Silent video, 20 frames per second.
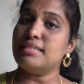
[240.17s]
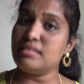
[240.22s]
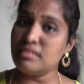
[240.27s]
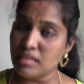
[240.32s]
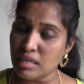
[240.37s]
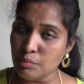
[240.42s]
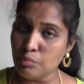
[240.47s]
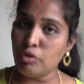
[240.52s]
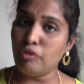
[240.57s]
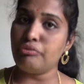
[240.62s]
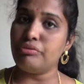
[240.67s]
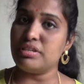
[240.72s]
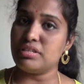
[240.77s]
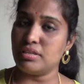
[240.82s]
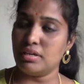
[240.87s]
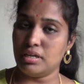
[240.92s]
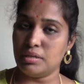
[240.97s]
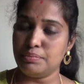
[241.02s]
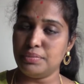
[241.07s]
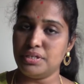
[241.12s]
the steam of
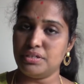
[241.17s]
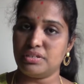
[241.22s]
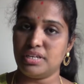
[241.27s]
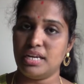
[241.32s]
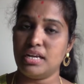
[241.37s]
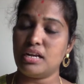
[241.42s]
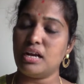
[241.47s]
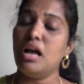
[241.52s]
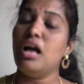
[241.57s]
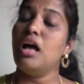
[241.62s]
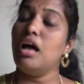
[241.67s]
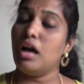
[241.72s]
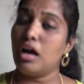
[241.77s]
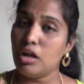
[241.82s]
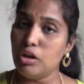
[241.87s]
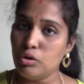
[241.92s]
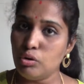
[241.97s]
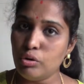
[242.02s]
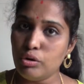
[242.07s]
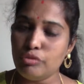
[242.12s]
this herbal drink
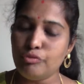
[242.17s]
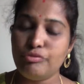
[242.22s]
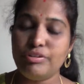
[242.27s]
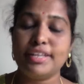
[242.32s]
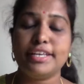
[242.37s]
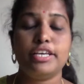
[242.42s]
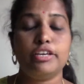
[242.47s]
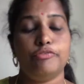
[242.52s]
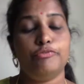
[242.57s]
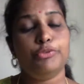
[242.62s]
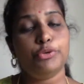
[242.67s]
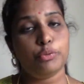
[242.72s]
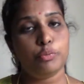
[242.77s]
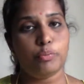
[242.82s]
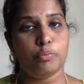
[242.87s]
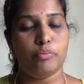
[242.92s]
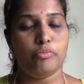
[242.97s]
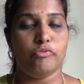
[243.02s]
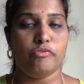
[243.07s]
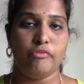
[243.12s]
alone will give
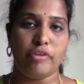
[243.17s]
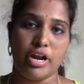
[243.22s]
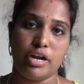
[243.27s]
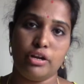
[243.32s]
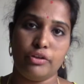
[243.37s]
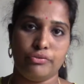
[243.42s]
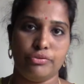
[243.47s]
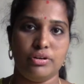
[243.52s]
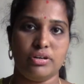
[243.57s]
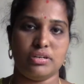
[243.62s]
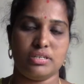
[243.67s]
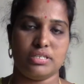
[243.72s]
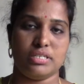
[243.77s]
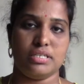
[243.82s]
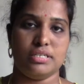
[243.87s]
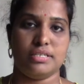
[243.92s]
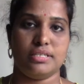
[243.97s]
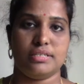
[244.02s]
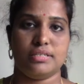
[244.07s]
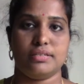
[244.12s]
you wonderful
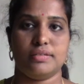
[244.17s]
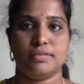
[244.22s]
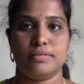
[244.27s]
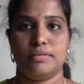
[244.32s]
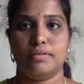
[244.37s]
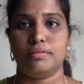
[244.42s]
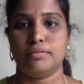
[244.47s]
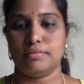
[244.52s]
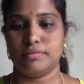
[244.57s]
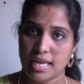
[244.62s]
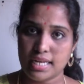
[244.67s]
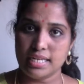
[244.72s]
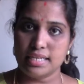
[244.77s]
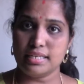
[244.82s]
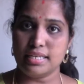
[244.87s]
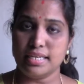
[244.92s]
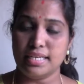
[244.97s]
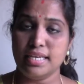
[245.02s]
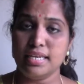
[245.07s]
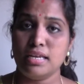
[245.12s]
results.
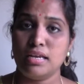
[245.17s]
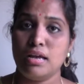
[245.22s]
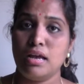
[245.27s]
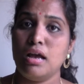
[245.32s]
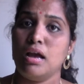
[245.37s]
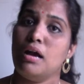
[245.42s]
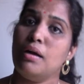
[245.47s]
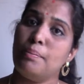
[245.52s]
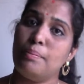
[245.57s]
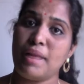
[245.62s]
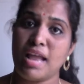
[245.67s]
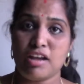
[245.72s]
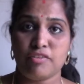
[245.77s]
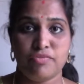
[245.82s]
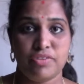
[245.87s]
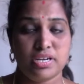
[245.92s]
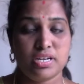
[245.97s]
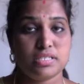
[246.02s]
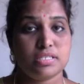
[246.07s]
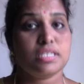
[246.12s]
Currently, black
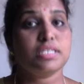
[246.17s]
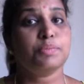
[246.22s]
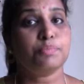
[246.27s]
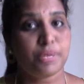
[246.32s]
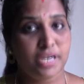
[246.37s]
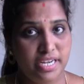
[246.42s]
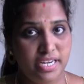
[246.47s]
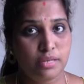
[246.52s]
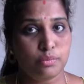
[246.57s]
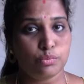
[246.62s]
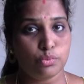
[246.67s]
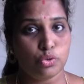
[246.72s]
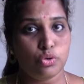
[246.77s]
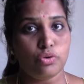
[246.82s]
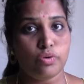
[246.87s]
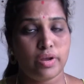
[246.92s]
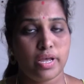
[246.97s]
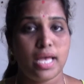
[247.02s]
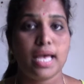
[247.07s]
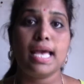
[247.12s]
fungus is spreading
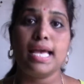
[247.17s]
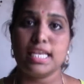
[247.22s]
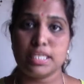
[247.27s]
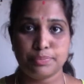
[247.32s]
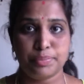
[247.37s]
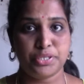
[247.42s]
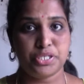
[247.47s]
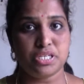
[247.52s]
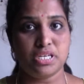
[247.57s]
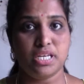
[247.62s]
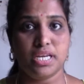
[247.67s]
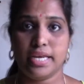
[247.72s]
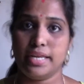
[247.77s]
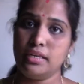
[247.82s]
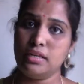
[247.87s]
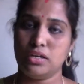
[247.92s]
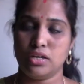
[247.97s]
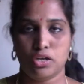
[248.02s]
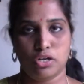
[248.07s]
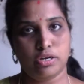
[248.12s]
more, especially
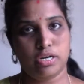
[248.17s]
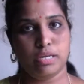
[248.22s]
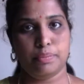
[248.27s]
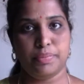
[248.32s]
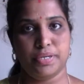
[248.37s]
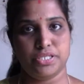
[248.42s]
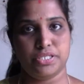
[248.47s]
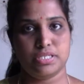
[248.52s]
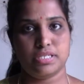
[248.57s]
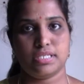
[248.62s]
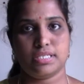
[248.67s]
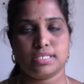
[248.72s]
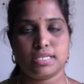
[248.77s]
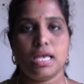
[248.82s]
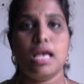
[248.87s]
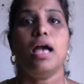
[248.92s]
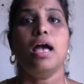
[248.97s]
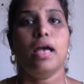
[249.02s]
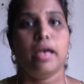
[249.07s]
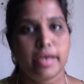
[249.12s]
in corona patients.
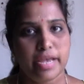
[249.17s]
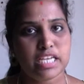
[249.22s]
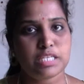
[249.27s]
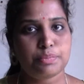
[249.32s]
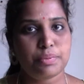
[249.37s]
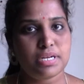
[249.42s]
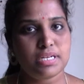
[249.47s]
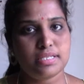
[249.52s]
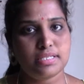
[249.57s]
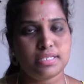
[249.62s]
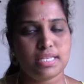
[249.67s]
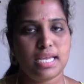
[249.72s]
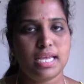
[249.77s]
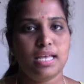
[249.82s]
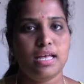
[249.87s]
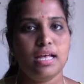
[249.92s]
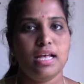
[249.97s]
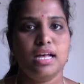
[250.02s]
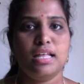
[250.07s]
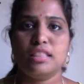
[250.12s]
Experts
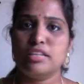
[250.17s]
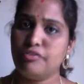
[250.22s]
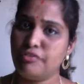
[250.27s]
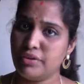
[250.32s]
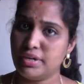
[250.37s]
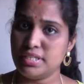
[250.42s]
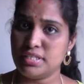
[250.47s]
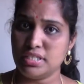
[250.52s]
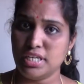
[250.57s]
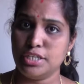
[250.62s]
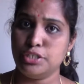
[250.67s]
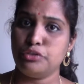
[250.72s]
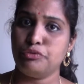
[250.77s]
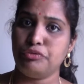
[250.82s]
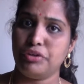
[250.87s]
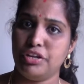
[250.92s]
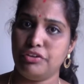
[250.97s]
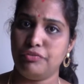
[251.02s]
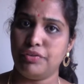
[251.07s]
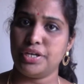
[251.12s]
say the first stage
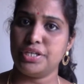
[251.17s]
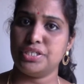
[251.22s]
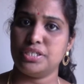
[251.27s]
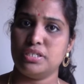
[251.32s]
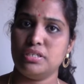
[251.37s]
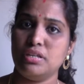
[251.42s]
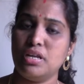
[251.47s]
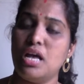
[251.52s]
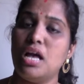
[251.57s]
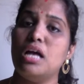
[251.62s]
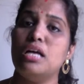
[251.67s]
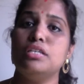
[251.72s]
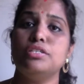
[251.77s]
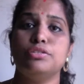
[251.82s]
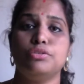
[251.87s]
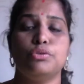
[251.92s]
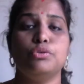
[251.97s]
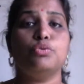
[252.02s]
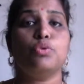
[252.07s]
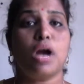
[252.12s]
of infection is
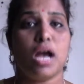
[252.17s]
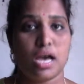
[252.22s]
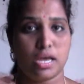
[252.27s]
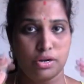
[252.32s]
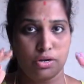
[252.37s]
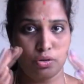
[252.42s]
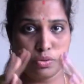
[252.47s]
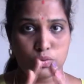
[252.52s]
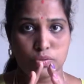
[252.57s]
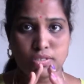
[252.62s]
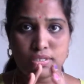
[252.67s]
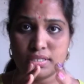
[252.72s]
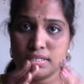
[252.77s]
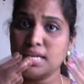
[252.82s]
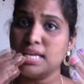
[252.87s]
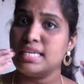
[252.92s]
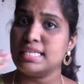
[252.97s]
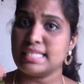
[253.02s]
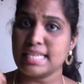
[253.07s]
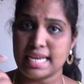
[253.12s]
through our nose,
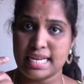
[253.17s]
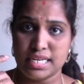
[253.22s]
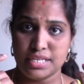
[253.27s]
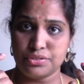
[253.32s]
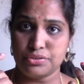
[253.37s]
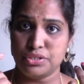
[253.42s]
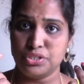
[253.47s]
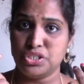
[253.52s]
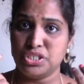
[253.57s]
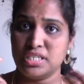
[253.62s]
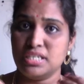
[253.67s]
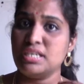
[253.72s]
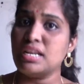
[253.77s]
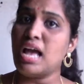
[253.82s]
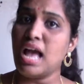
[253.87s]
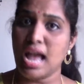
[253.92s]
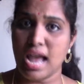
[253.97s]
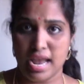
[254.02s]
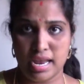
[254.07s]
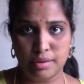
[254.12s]
sinus region
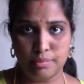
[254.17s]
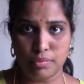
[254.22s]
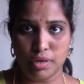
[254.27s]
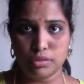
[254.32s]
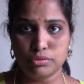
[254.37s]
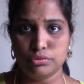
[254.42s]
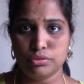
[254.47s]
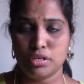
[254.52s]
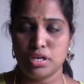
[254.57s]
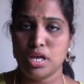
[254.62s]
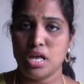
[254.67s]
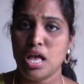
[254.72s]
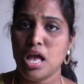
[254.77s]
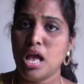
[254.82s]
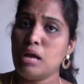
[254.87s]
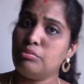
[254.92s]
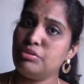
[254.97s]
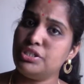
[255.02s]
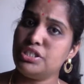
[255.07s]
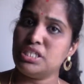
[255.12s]
and mouth,
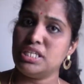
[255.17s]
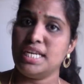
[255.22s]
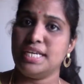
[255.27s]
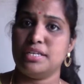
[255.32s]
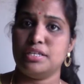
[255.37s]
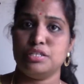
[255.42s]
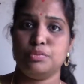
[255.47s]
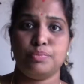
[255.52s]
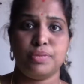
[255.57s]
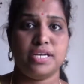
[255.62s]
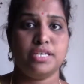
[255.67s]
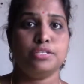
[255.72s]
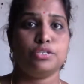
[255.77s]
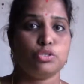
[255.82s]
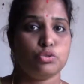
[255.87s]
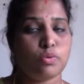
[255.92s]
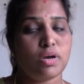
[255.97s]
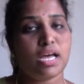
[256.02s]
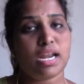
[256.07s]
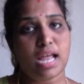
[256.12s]
which later spreads
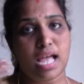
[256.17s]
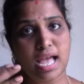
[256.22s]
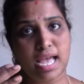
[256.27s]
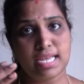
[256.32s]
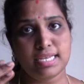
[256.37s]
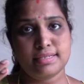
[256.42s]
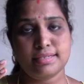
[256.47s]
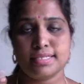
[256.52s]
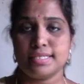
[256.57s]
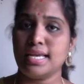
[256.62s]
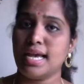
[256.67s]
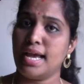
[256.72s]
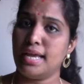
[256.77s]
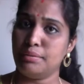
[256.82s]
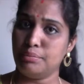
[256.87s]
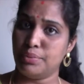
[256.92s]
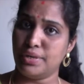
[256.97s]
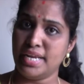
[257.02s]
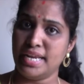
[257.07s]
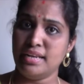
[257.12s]
to our eyes
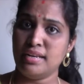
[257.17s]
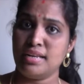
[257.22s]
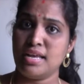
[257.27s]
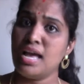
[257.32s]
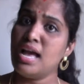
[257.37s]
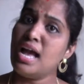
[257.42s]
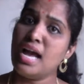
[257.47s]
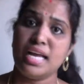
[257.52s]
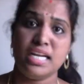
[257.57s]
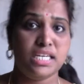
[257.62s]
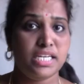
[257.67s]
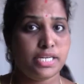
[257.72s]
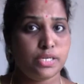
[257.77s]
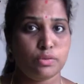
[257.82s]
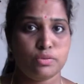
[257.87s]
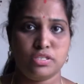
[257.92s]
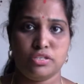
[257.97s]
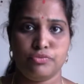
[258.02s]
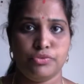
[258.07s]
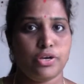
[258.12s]
and brain and lead
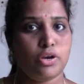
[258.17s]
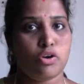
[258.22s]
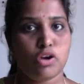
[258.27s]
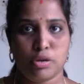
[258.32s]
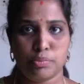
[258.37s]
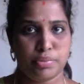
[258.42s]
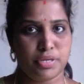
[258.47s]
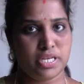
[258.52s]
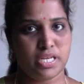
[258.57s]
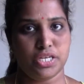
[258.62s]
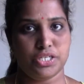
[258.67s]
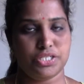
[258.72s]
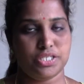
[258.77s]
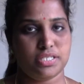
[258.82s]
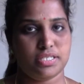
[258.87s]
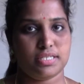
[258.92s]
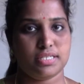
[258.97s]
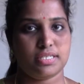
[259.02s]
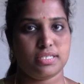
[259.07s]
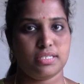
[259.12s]
to severe
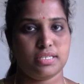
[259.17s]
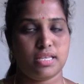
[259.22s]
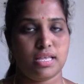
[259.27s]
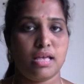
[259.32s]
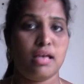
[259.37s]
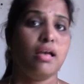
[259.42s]
complications.